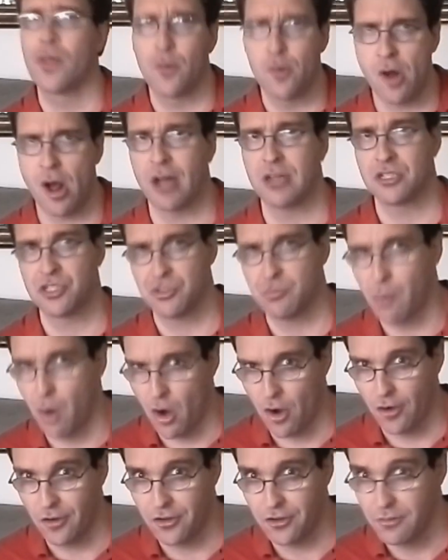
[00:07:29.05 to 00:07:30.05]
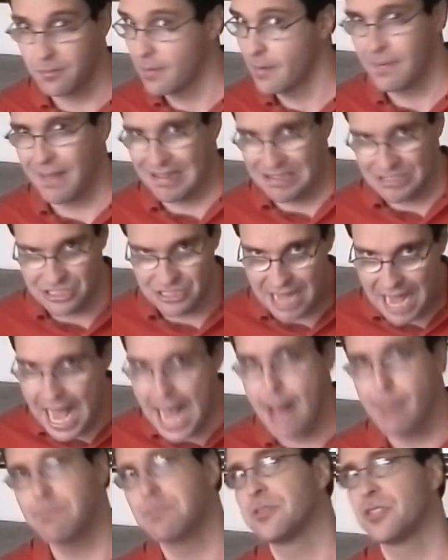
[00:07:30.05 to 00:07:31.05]
they're not smart. That's
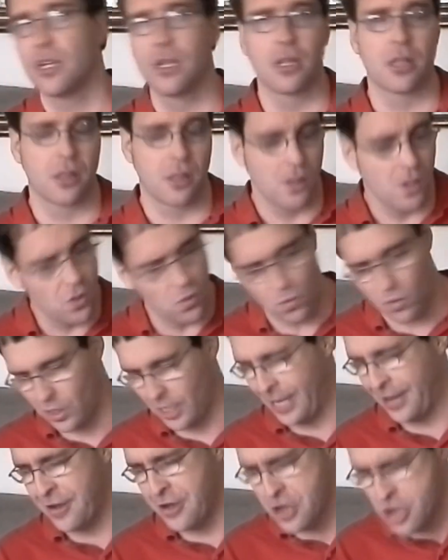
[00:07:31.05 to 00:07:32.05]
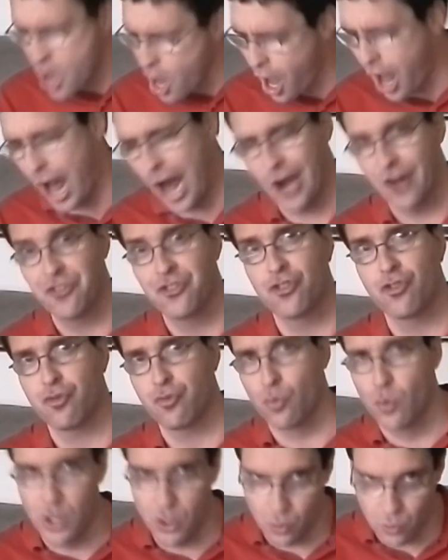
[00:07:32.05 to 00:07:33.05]
absolutely not
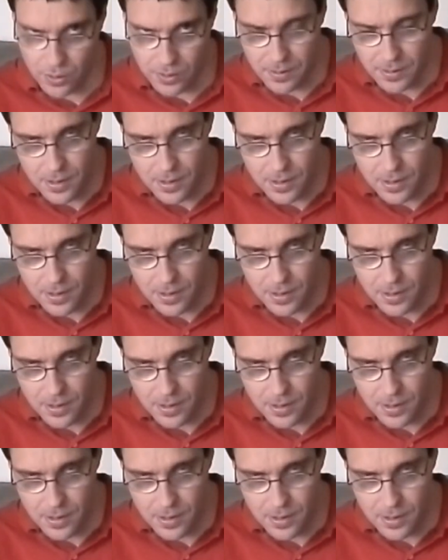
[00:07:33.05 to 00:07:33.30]
true.